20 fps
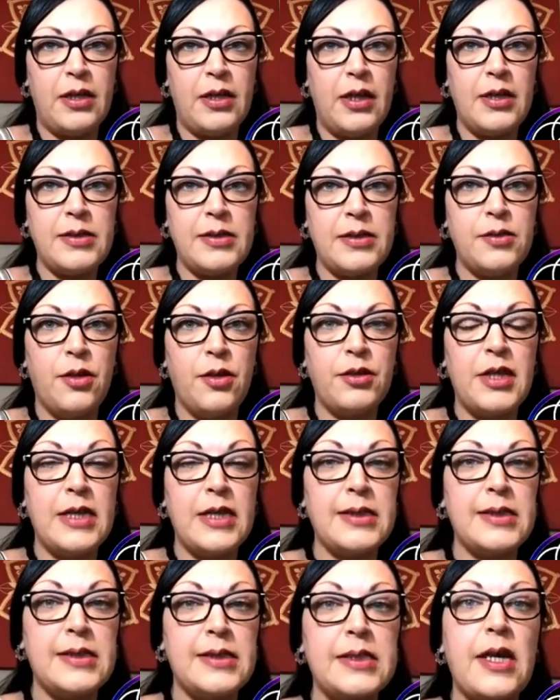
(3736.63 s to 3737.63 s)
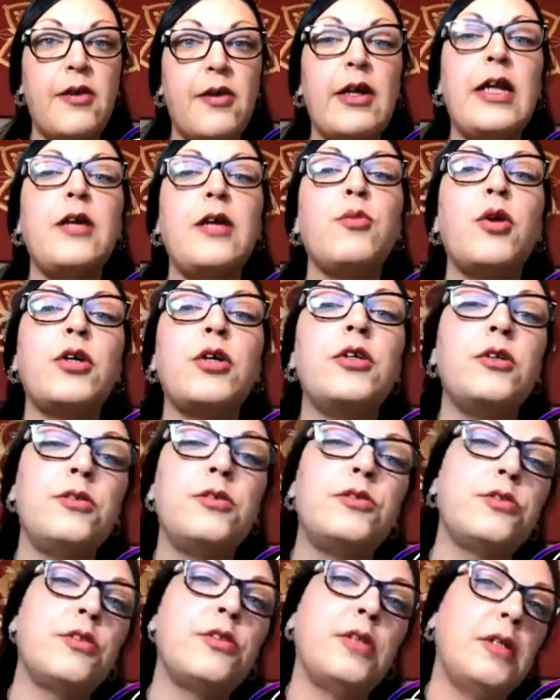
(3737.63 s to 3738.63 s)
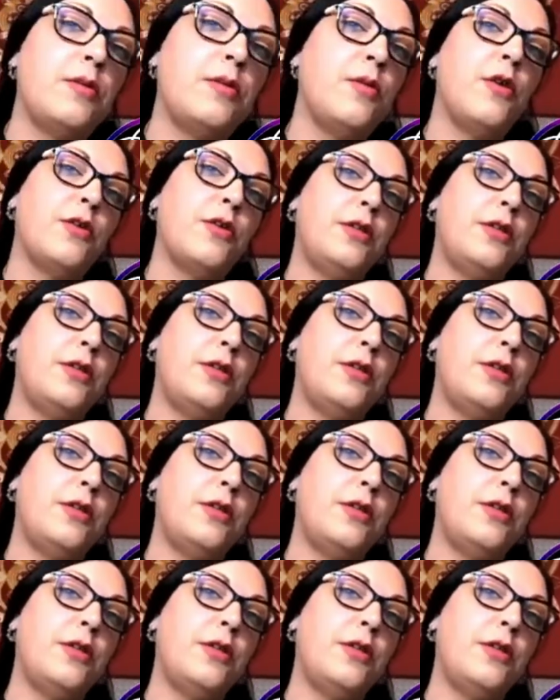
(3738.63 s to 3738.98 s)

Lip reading: It's not necessarily what you truly want.